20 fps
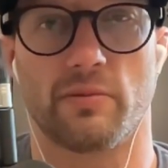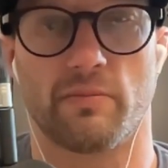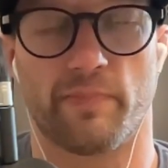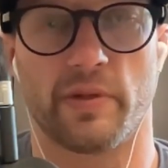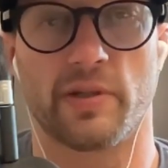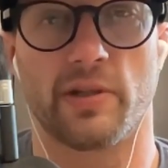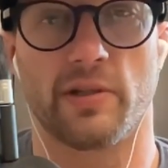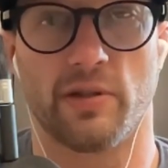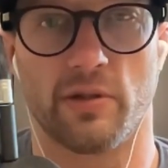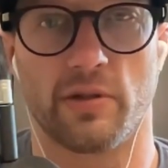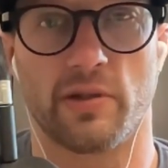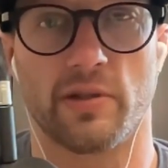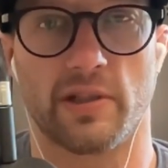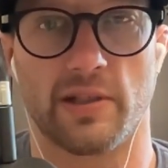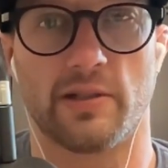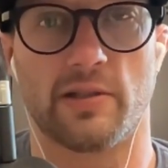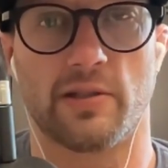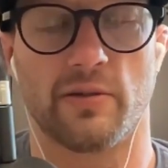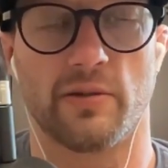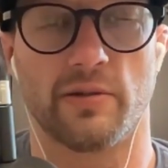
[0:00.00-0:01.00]

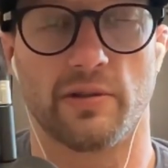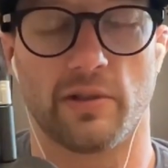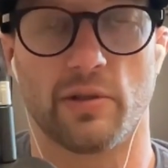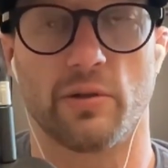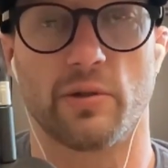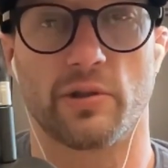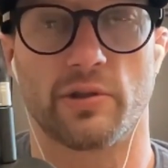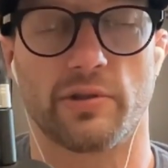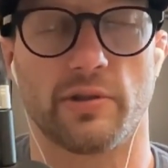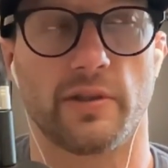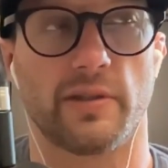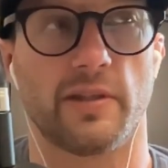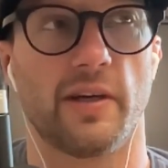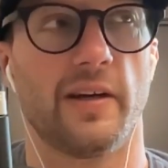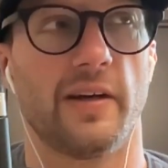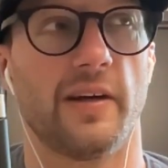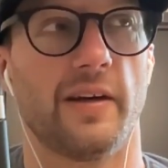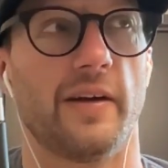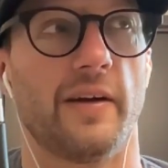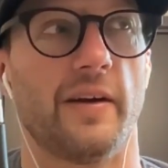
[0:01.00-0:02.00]
need to, and you should.
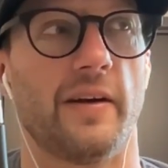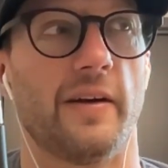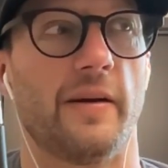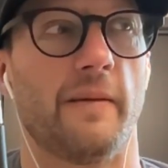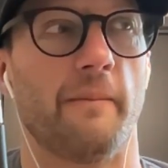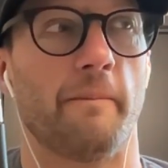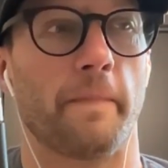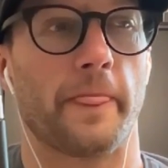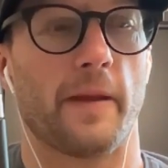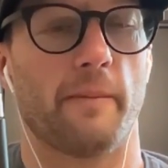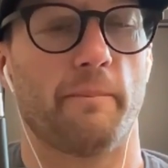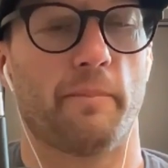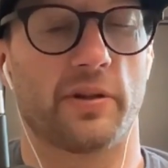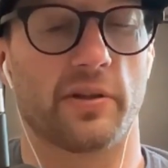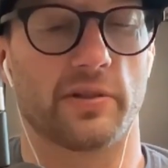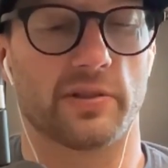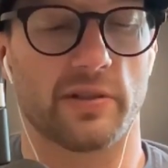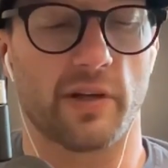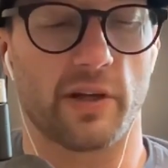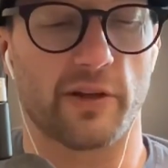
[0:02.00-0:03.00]
But
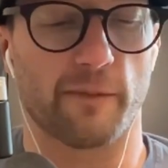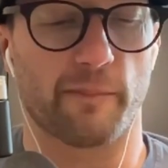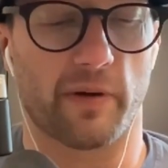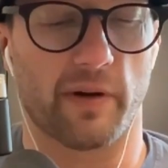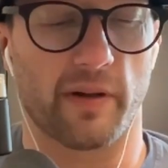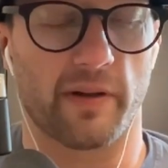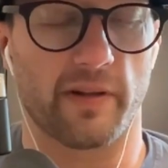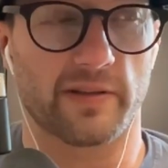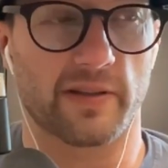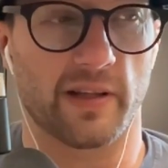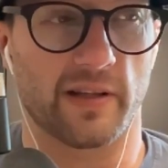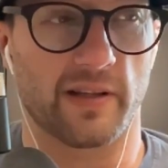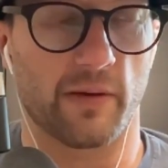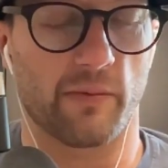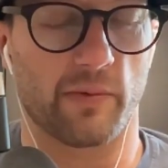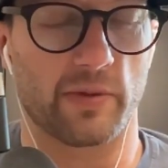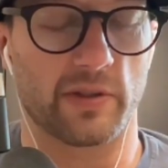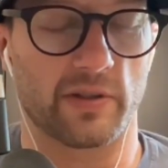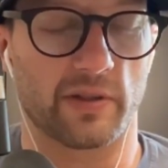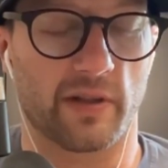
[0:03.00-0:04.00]
there's another part of this, I think,
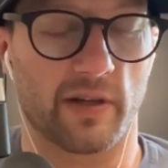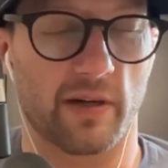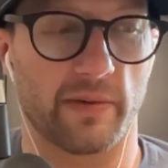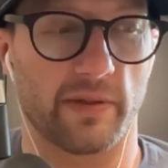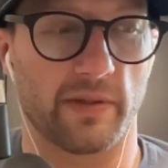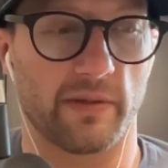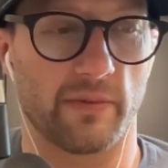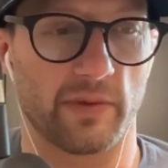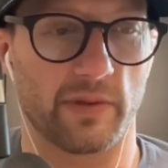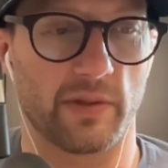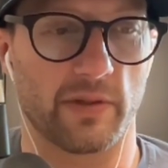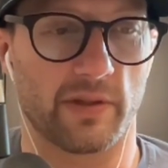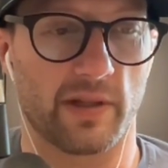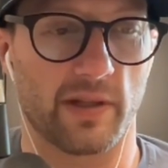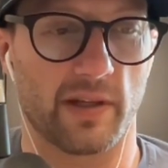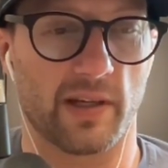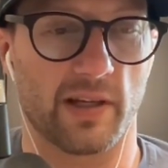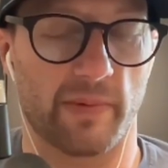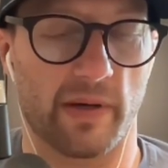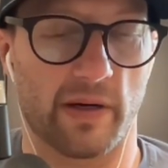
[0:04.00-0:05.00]
when you're
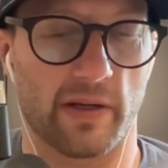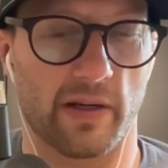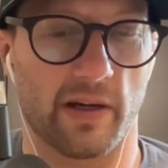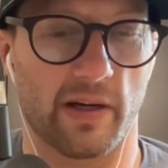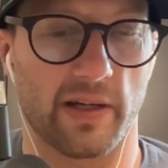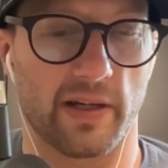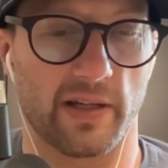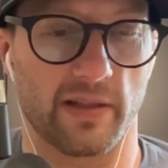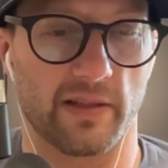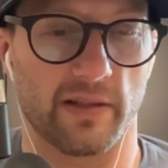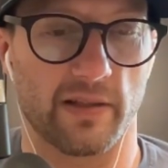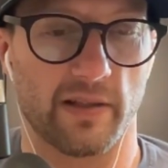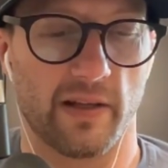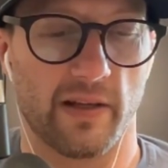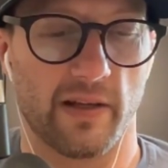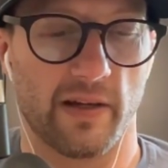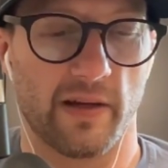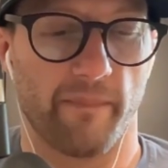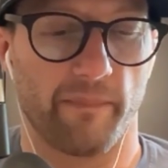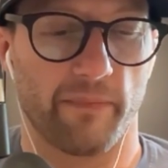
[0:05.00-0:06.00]
thinking about hunting,
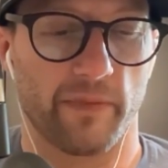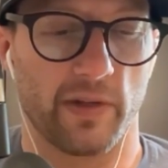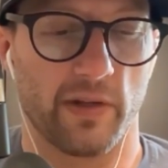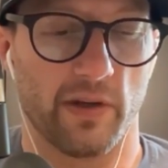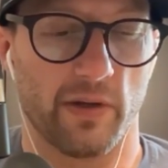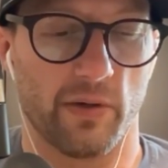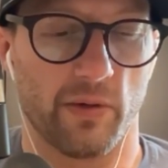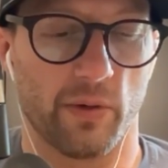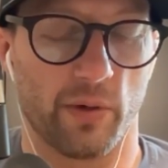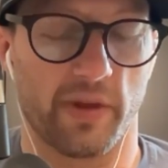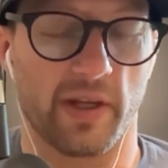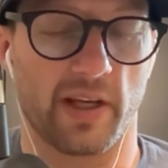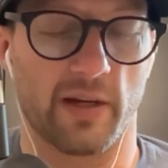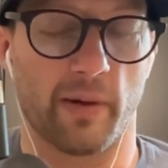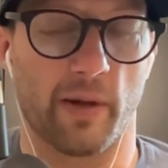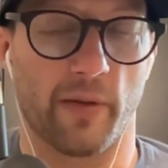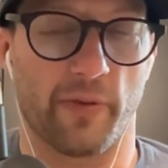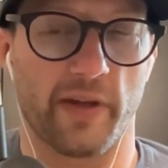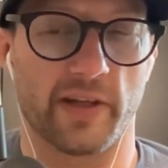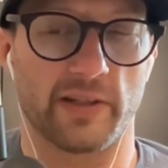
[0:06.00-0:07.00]
or thinking
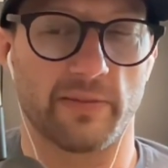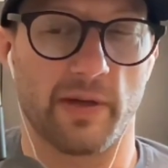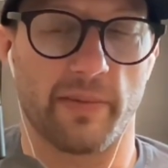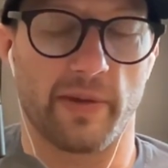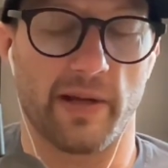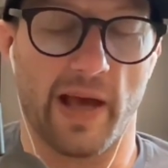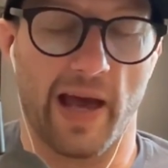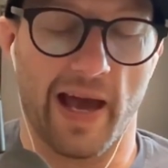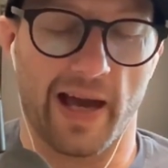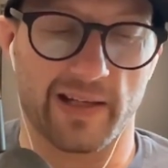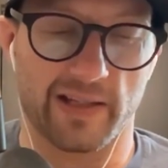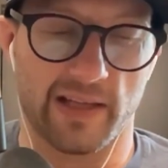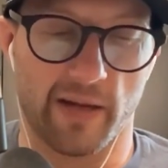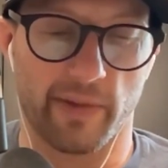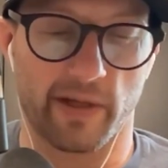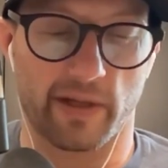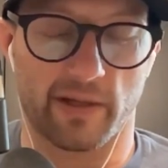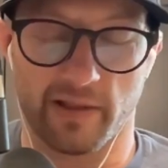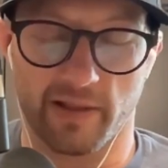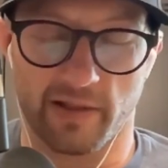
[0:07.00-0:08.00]
about things maybe
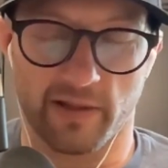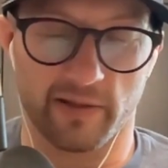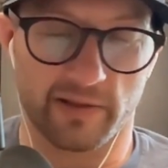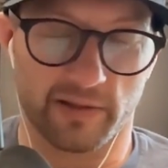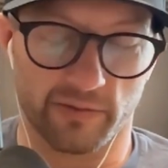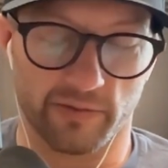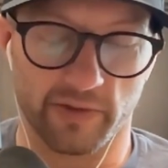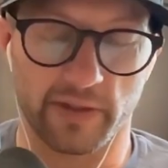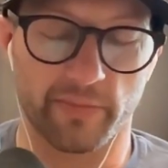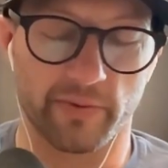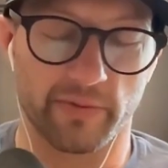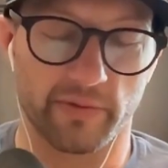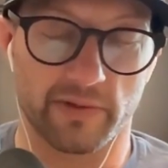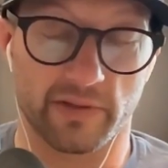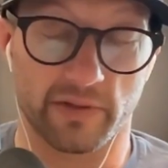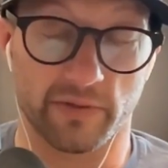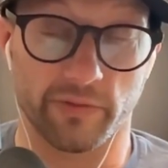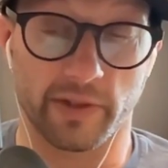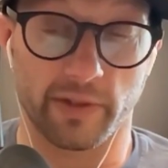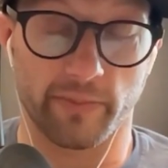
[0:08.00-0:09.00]
academically or
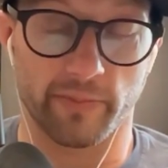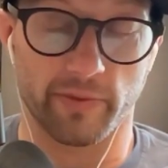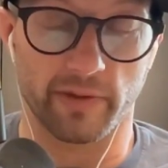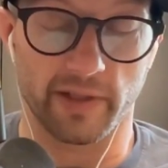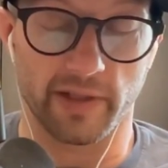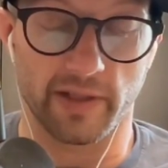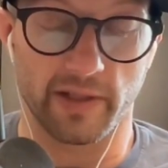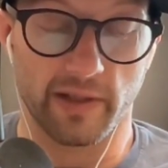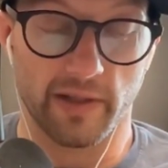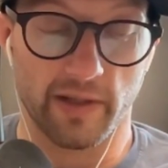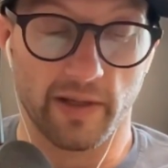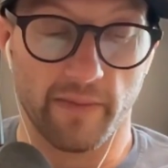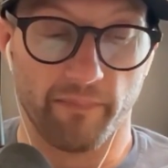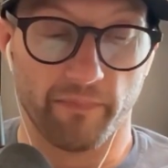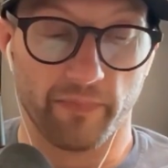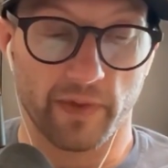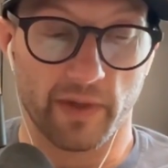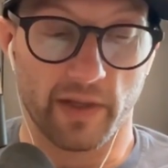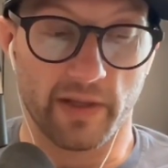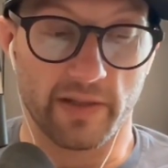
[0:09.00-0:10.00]
cerebrally,
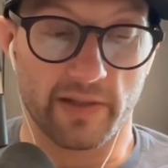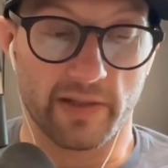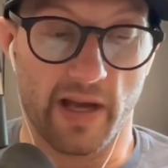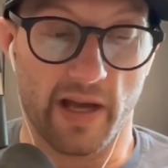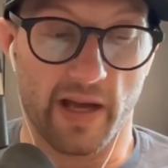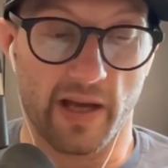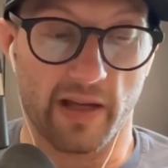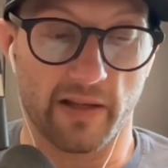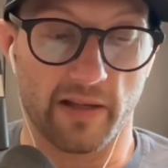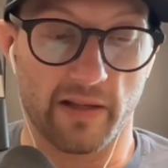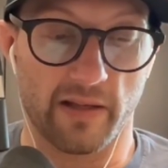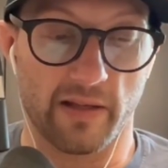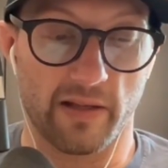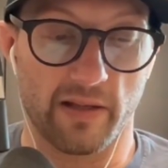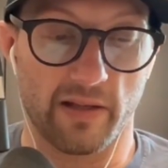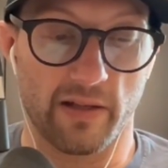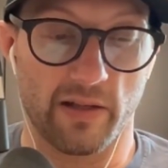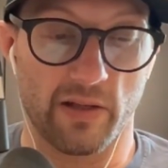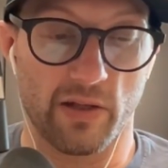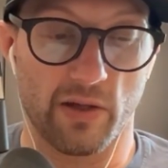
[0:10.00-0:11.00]
is that,
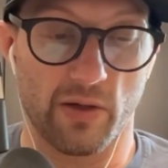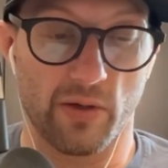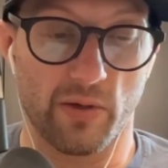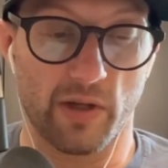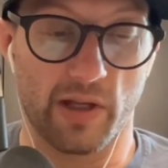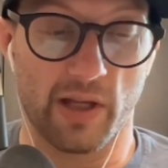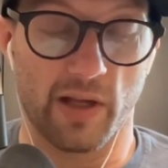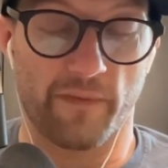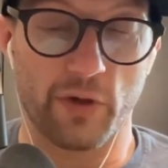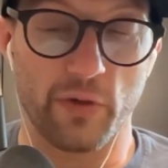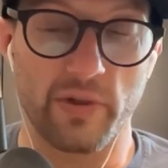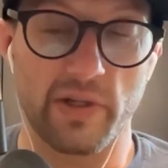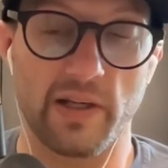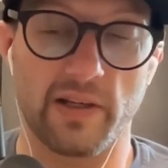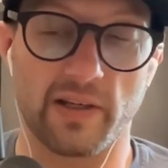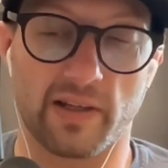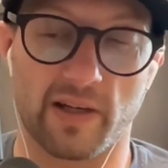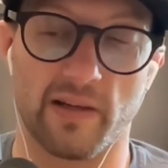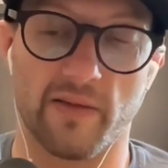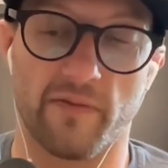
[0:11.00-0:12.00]
if you need to
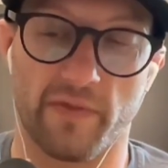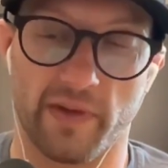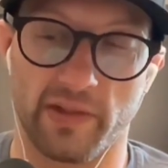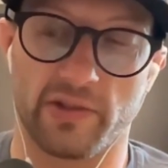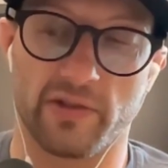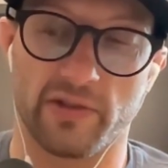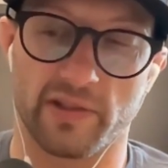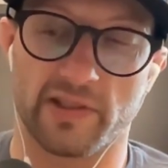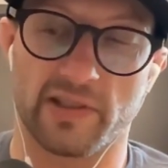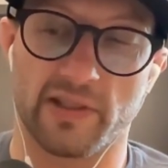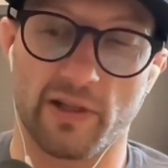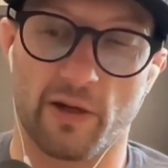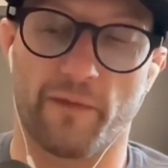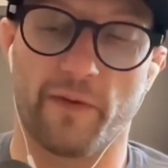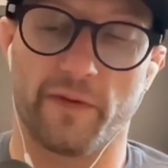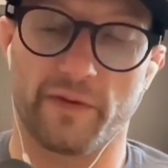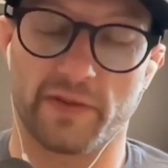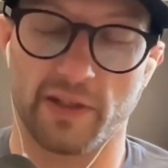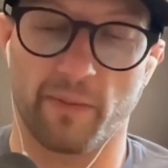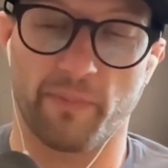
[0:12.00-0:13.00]
convince yourself
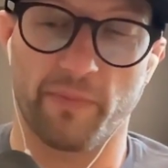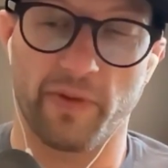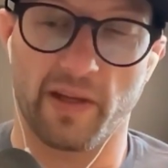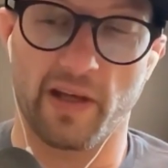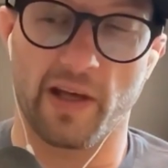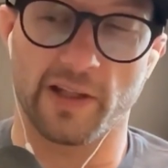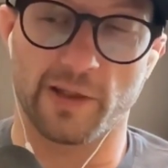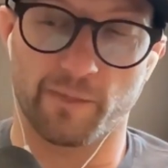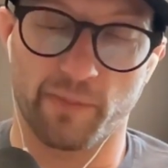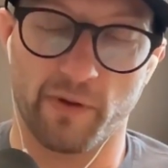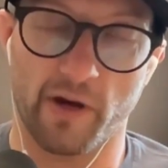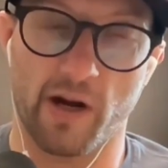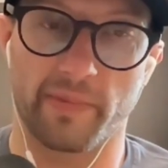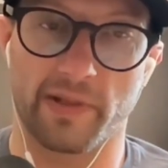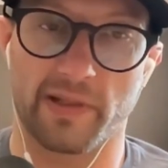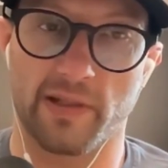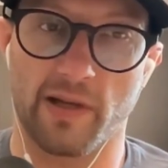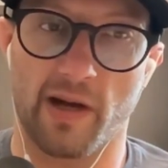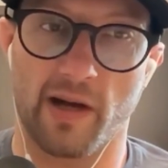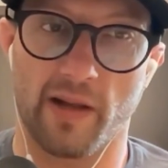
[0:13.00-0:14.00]
of something, it's probably
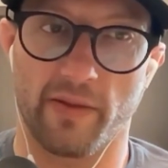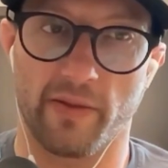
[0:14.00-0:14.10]
not the